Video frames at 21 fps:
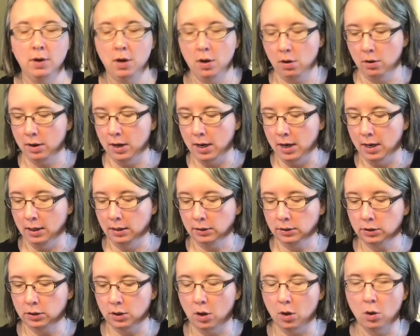Okay,
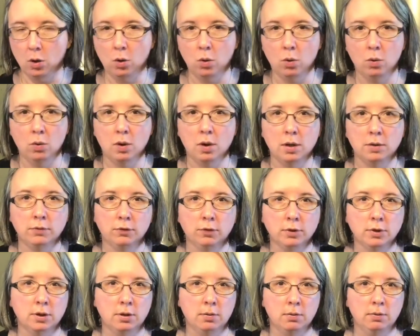so for
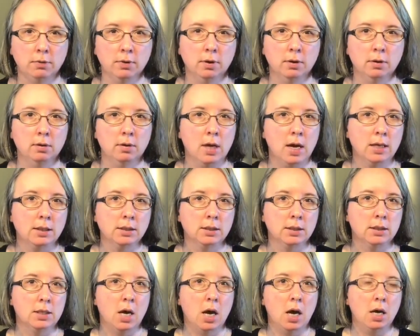some of you
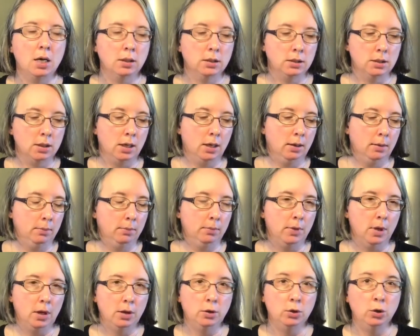that's not
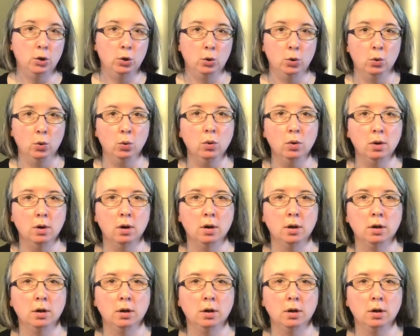new.